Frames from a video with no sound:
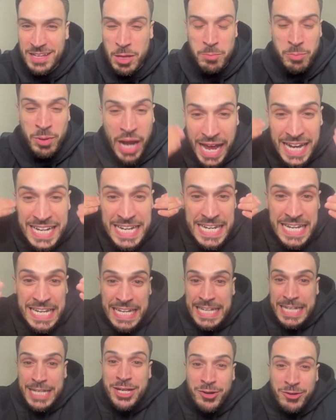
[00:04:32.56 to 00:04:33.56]
But I didn't
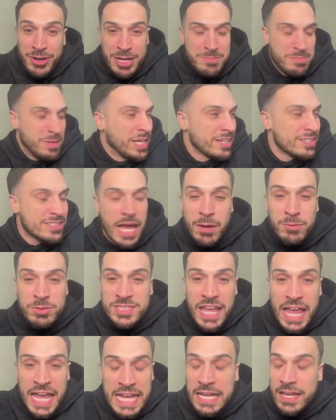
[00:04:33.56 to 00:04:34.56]
hear it because I was
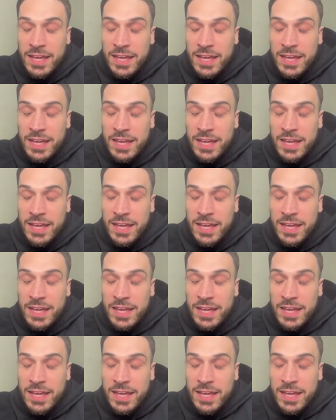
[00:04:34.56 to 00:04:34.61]
like,